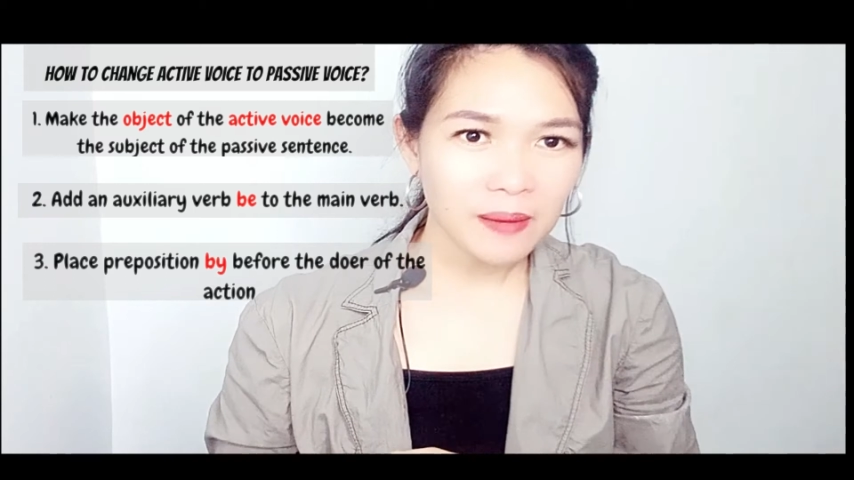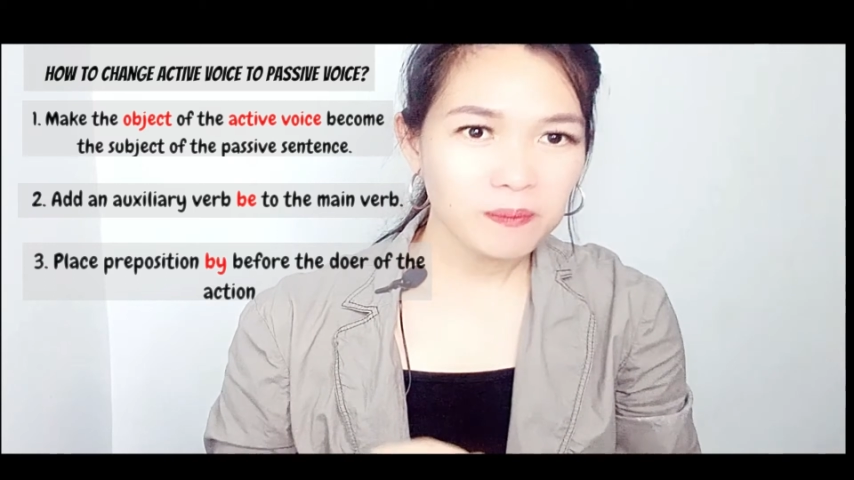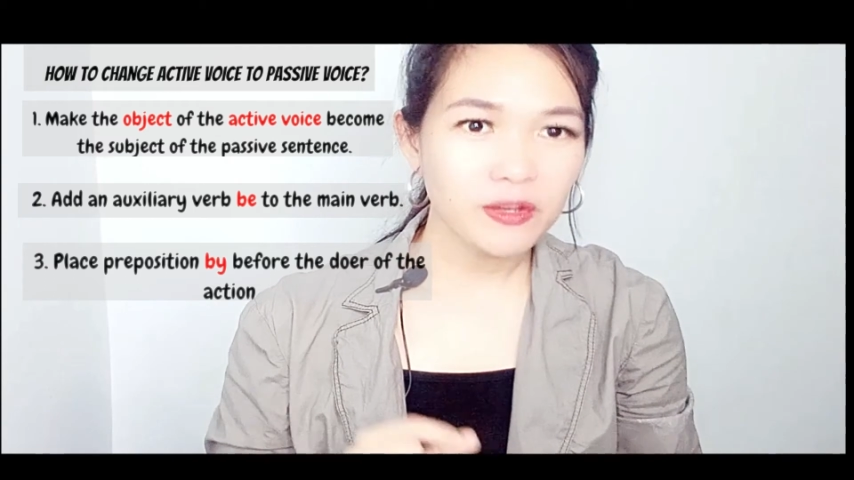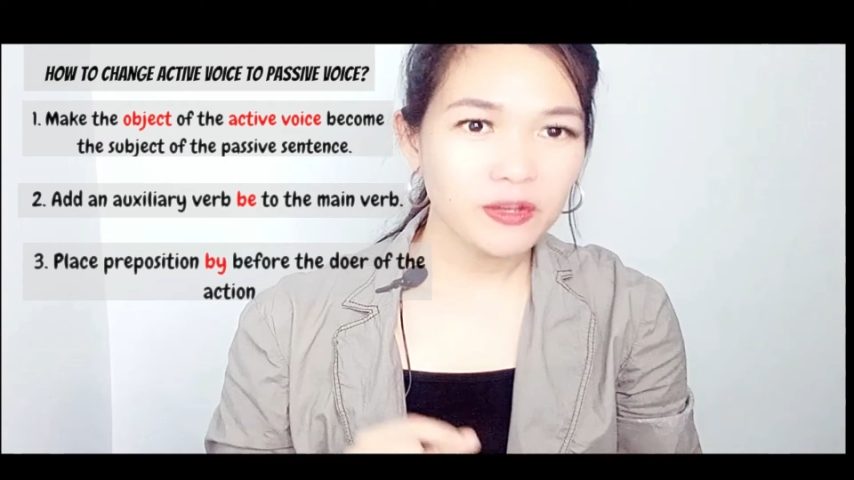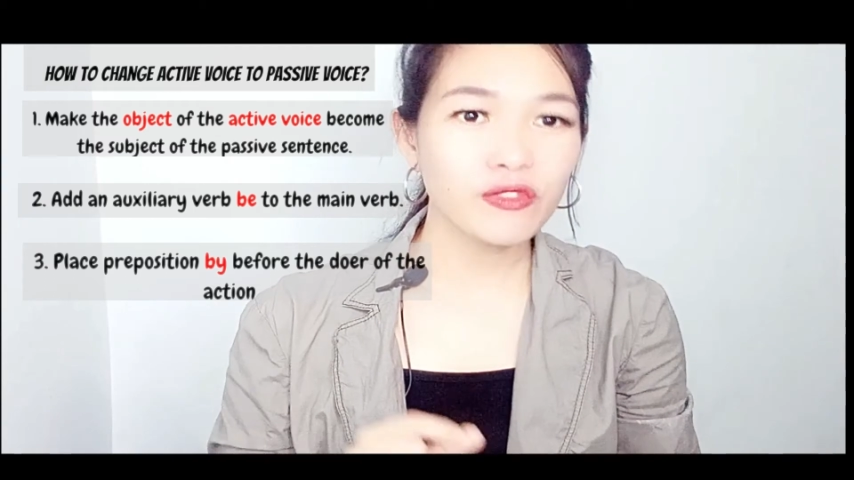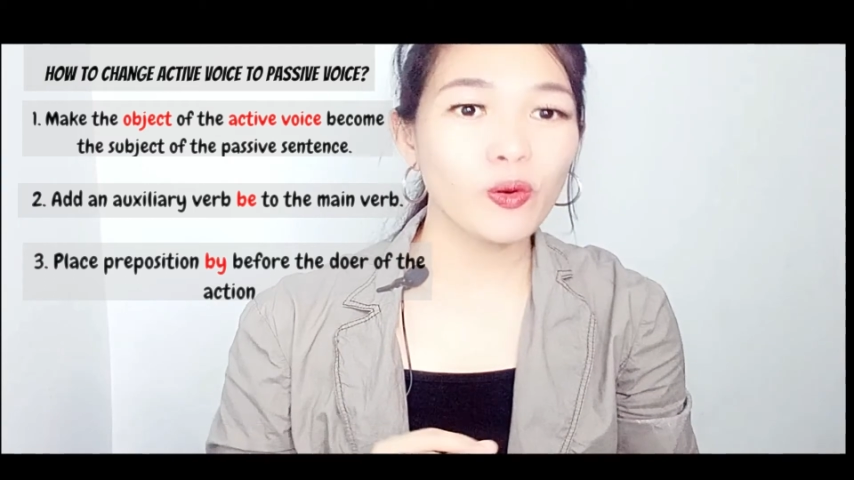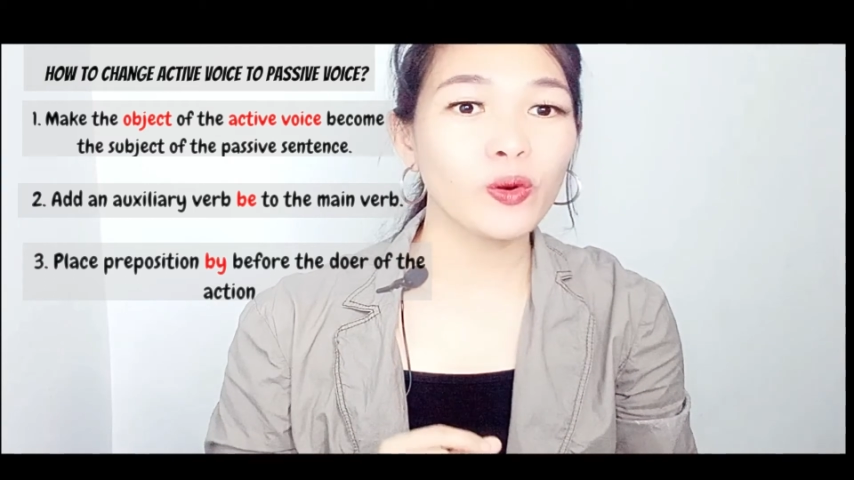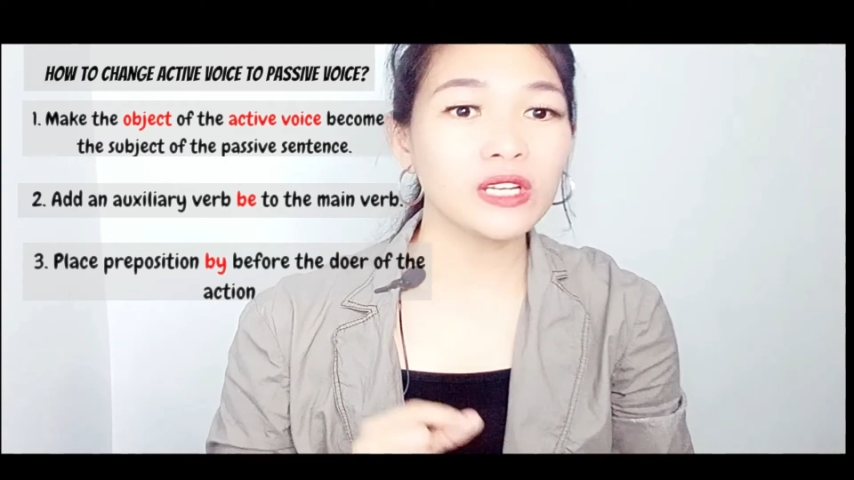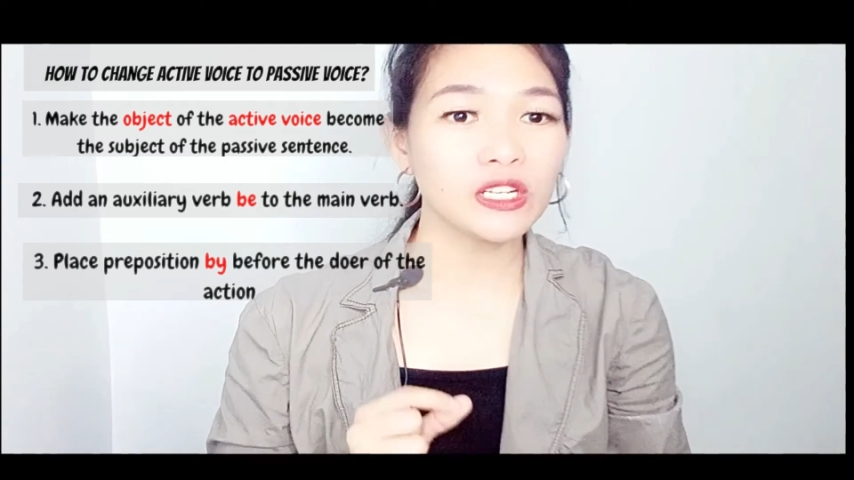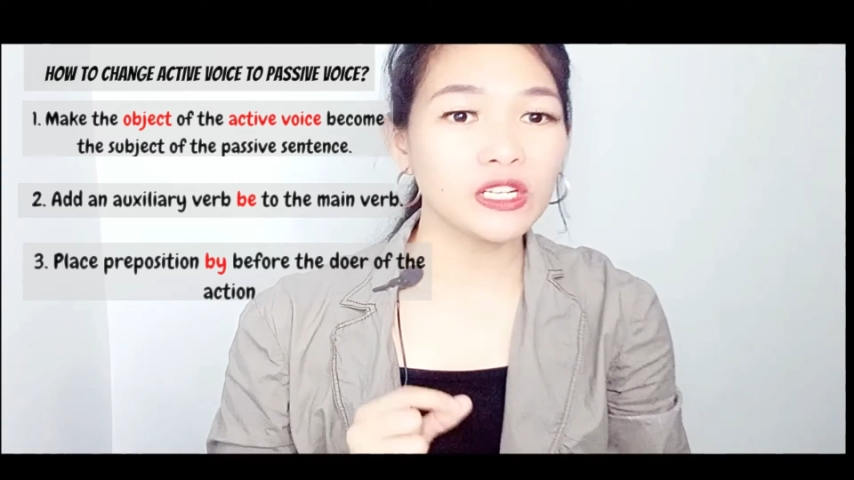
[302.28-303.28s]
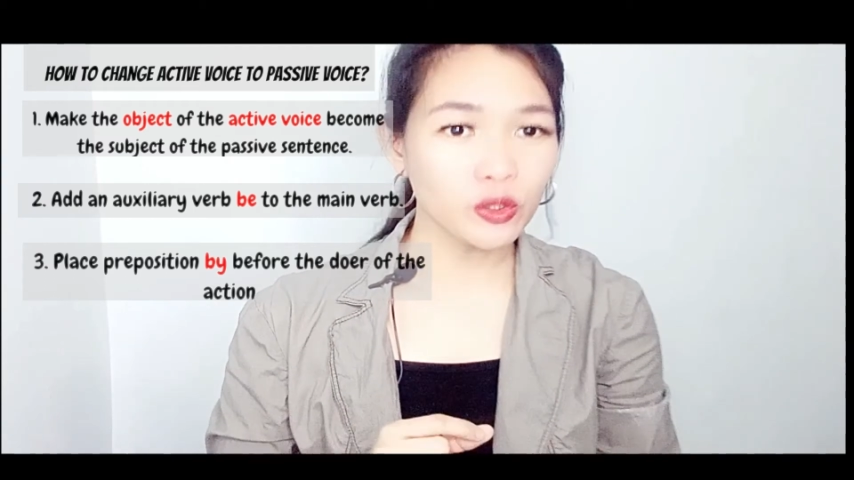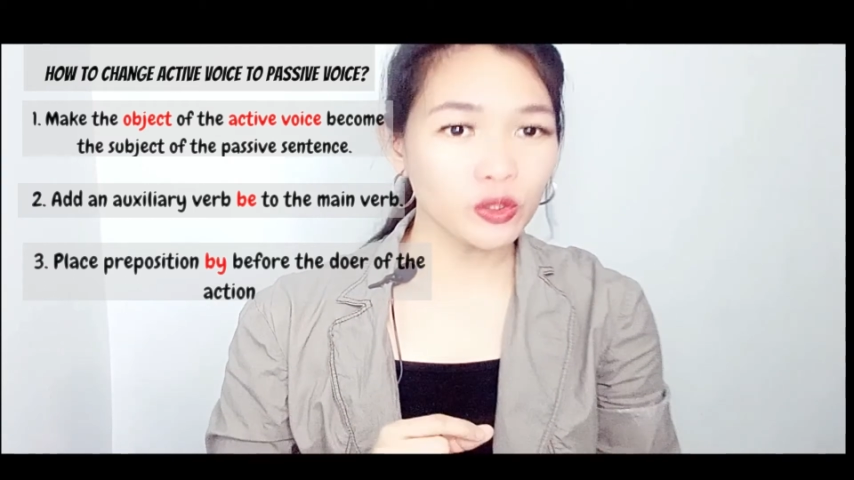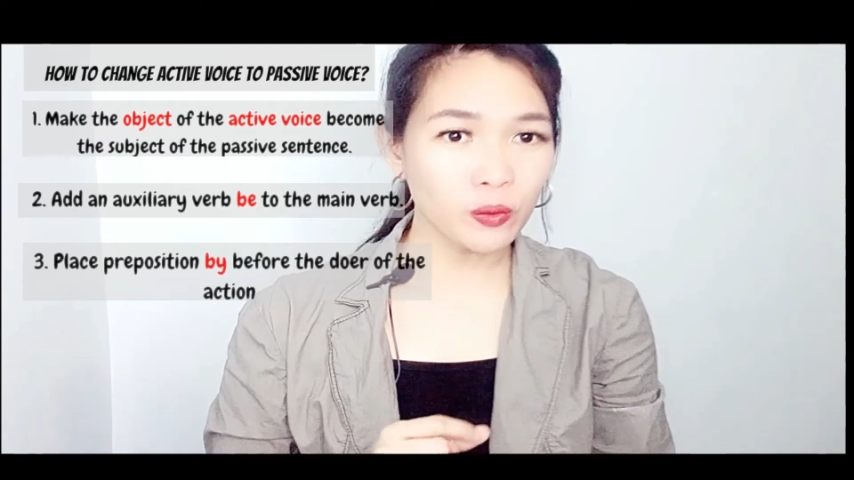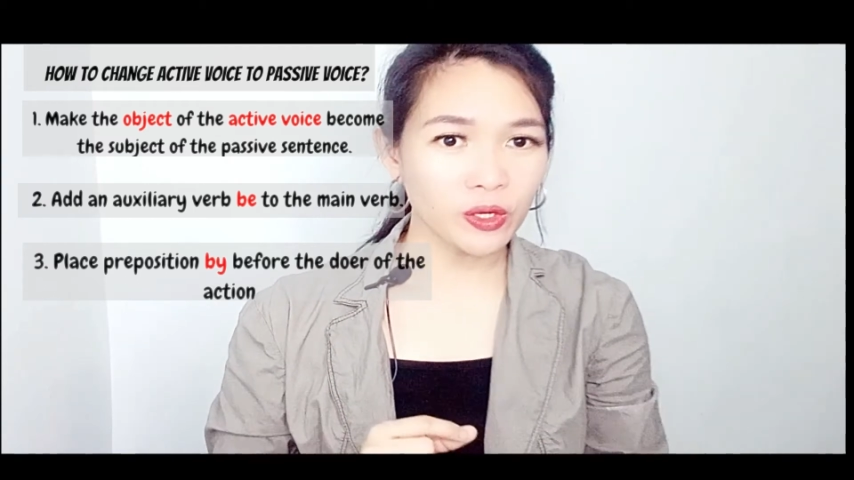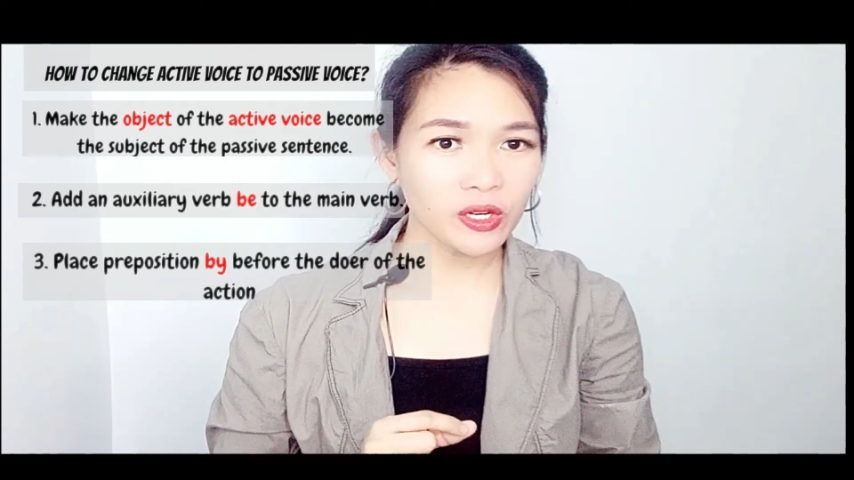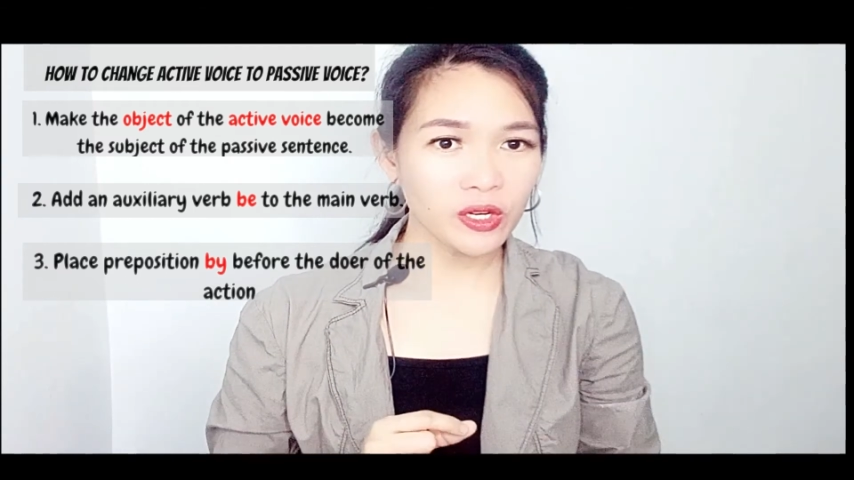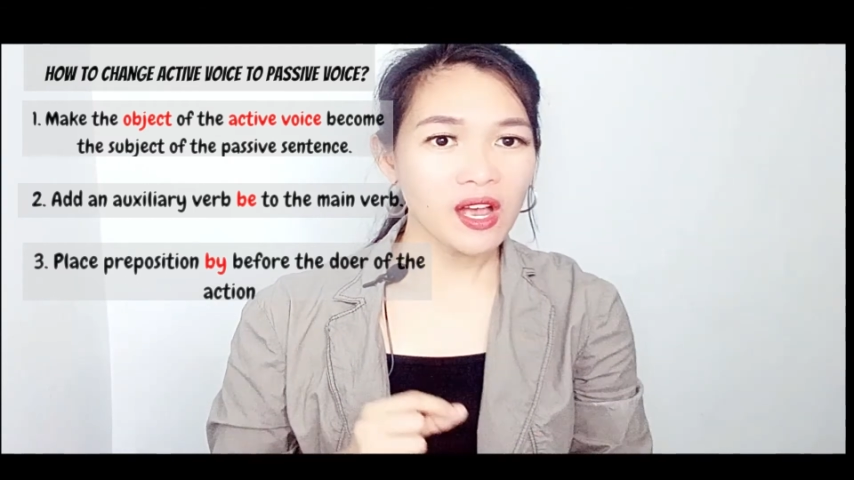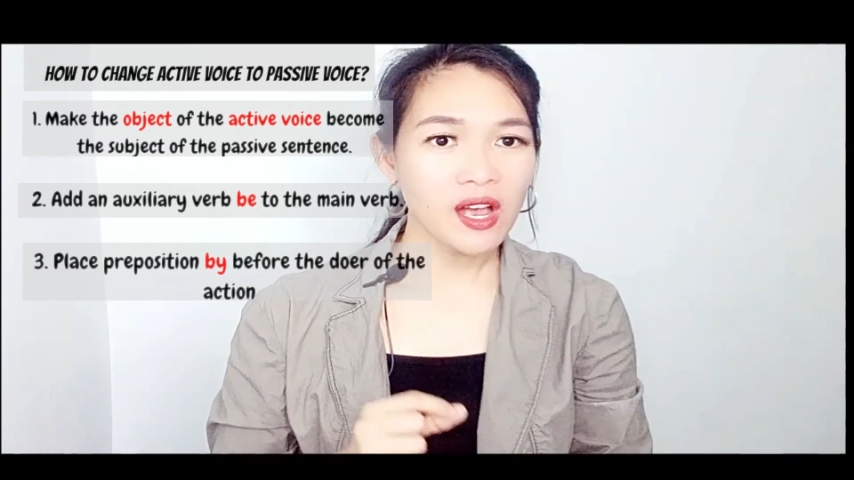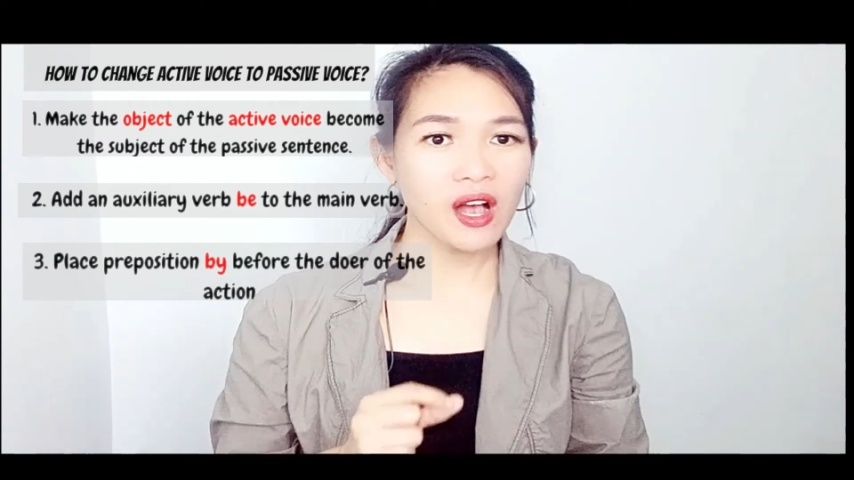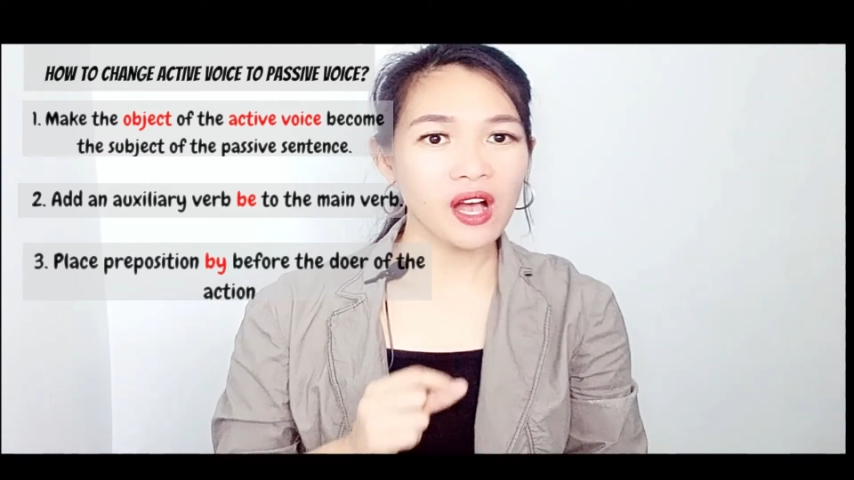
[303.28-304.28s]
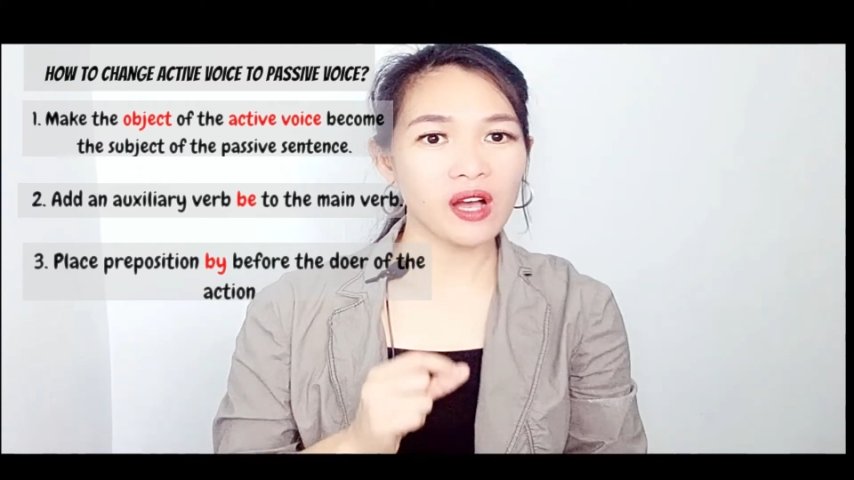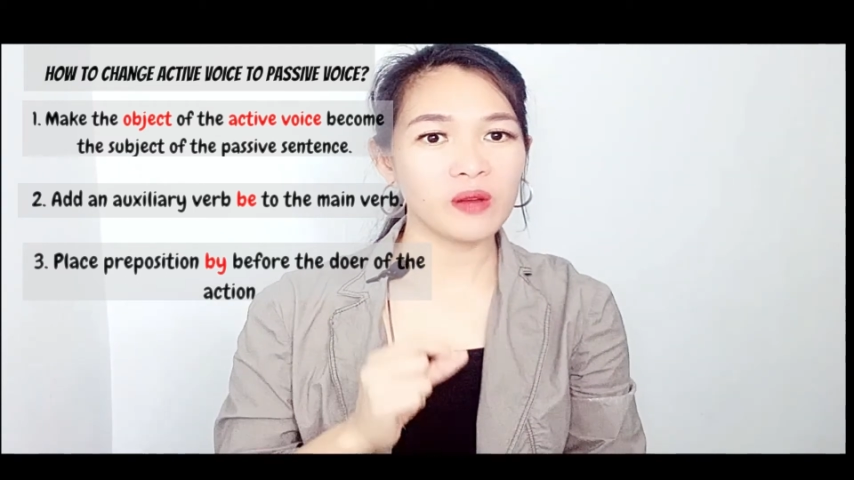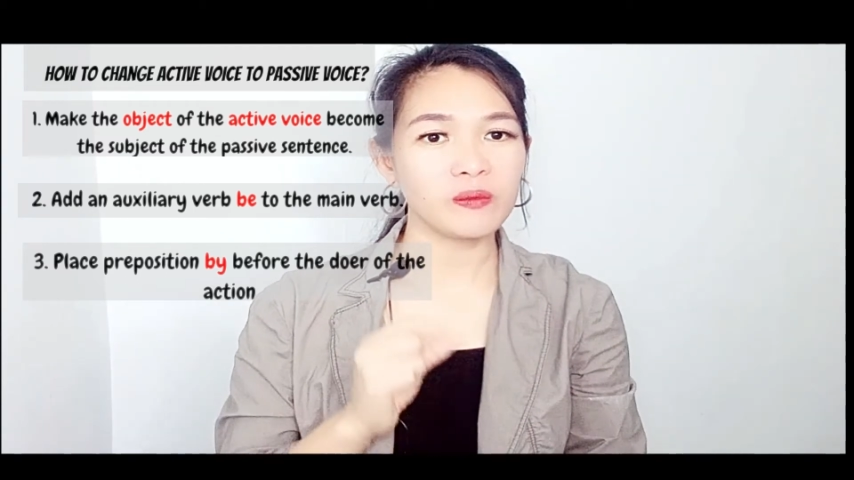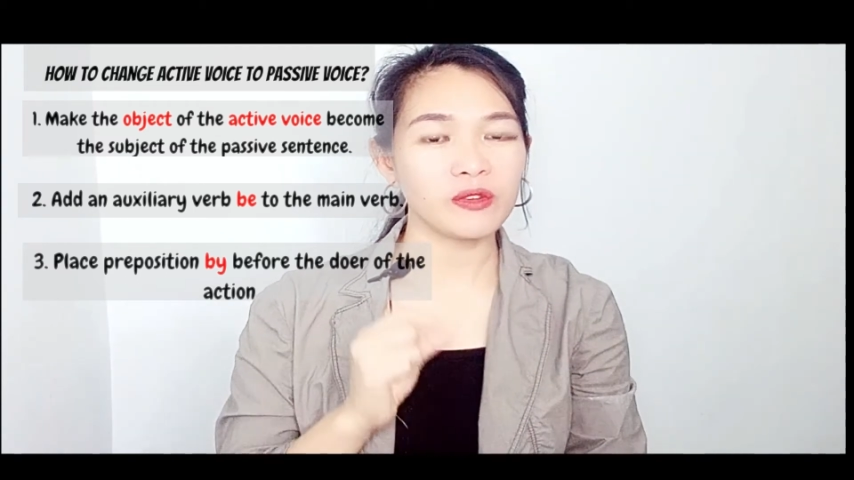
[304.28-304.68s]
before the doer of,